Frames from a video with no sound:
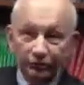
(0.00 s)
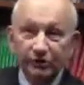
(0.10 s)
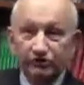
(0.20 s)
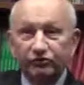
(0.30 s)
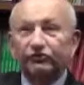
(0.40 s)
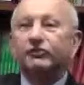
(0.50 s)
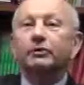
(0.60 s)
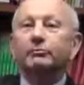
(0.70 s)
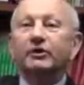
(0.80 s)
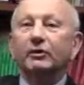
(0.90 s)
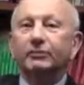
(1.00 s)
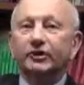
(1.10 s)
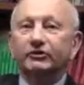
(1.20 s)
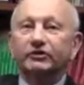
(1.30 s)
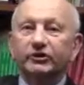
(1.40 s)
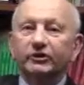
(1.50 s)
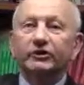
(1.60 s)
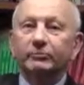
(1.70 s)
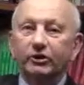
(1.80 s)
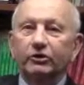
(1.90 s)
relations attempt on our part to let
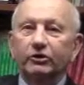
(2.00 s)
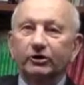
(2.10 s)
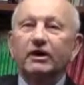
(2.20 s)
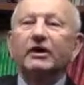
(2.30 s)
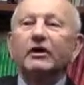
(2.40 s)
them know that